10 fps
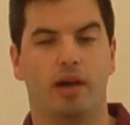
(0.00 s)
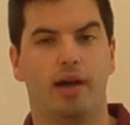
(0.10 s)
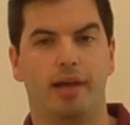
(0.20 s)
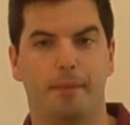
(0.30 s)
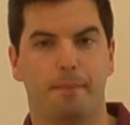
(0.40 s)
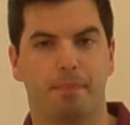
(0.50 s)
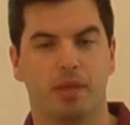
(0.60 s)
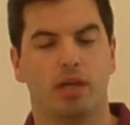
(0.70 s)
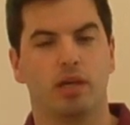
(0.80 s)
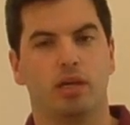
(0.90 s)
Hi.
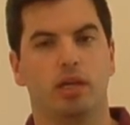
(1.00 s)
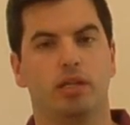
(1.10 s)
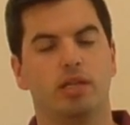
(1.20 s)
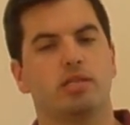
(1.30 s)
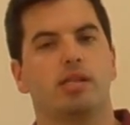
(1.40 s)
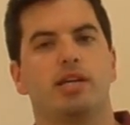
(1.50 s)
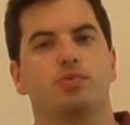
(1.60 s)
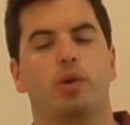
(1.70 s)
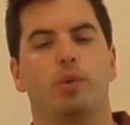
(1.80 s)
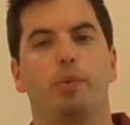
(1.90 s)
In this
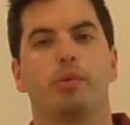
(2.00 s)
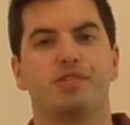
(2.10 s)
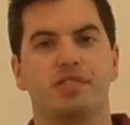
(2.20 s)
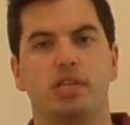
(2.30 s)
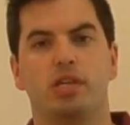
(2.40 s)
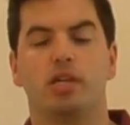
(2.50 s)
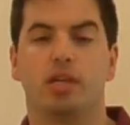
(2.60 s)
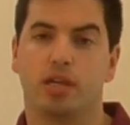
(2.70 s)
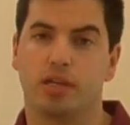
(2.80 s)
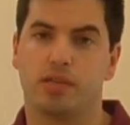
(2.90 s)
class, what we will see
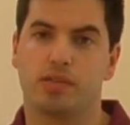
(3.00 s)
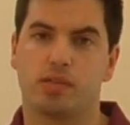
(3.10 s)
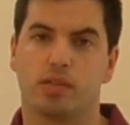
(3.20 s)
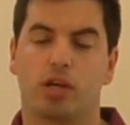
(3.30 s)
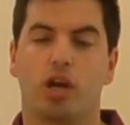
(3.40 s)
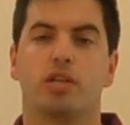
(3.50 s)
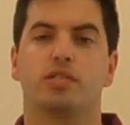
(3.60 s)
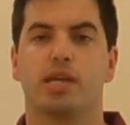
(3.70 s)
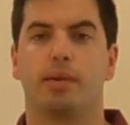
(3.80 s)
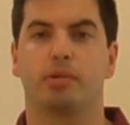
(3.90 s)
is the
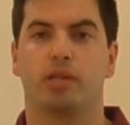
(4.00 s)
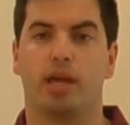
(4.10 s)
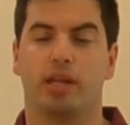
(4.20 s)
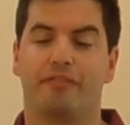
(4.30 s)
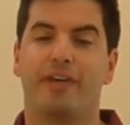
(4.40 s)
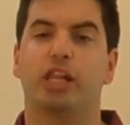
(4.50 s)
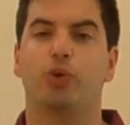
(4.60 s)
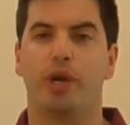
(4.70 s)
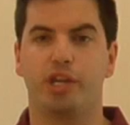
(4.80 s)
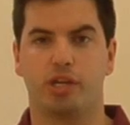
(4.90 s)
concept and the
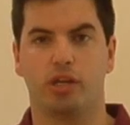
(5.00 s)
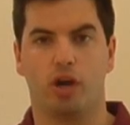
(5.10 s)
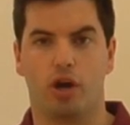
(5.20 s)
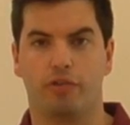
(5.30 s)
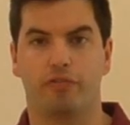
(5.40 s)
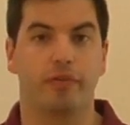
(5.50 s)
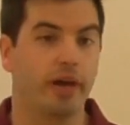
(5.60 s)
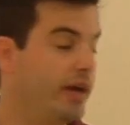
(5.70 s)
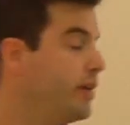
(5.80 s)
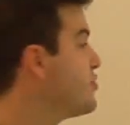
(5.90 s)
valuation of a